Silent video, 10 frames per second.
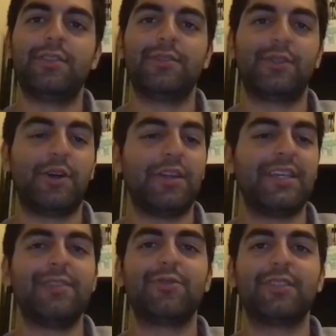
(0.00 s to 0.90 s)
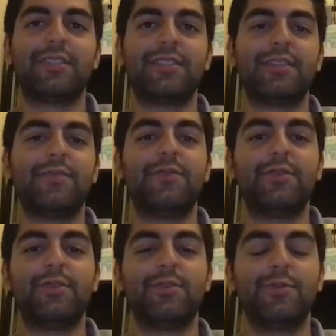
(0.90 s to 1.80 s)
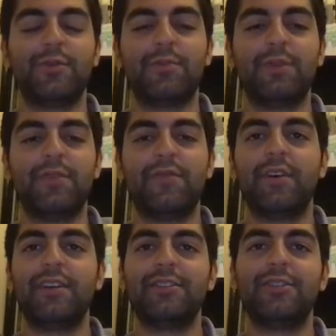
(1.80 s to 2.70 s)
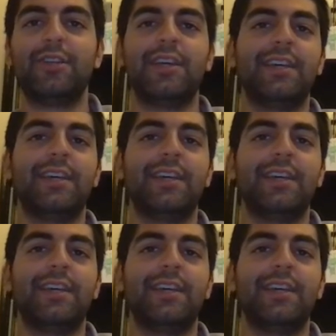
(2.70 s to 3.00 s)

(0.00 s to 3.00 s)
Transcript: There's a lot of interesting stuff you can do with Befunge.